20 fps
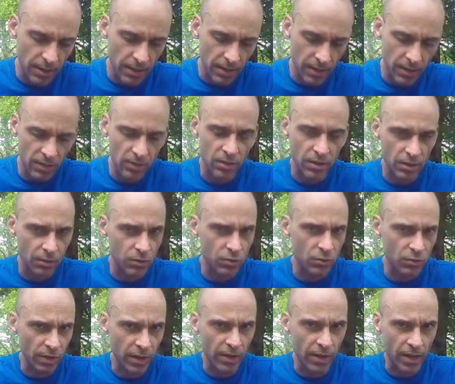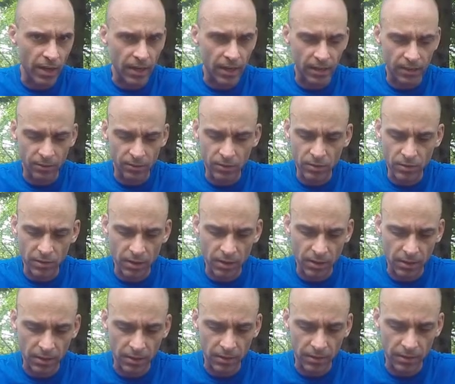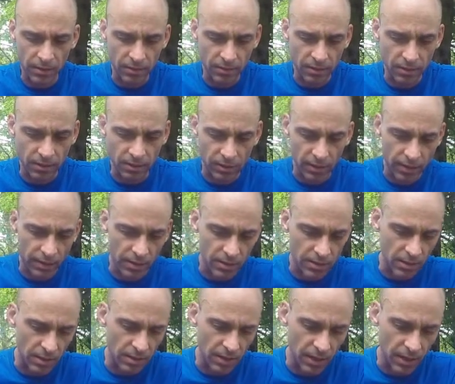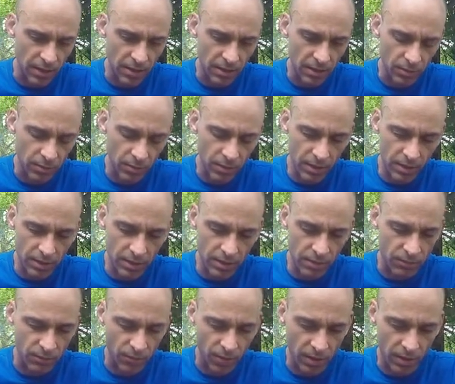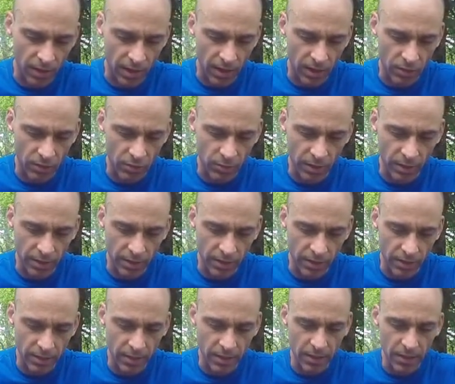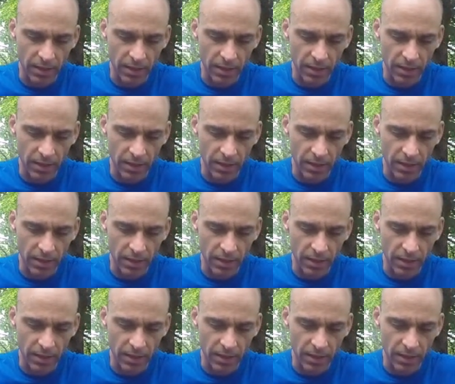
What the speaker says: It was very hot. It was, like I said, 90 degrees, very high humidity.